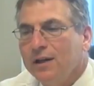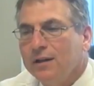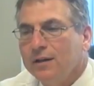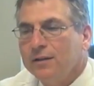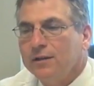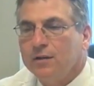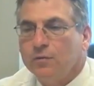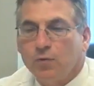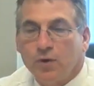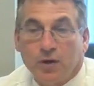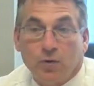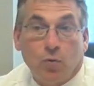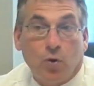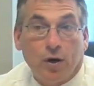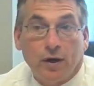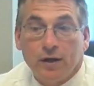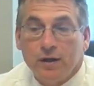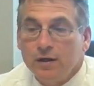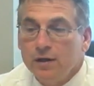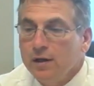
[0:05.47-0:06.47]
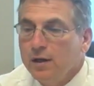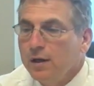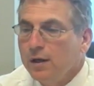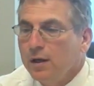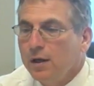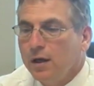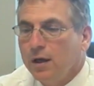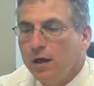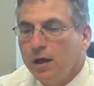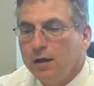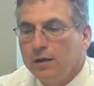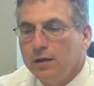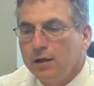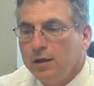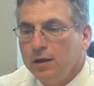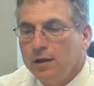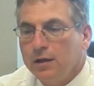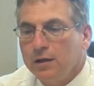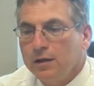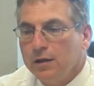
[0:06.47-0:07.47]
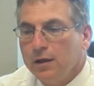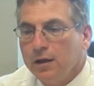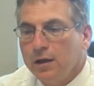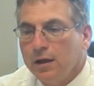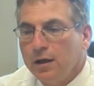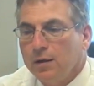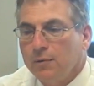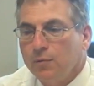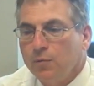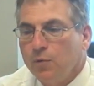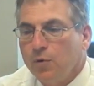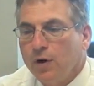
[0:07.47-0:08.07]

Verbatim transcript: This is what he wanted. Uh, he um,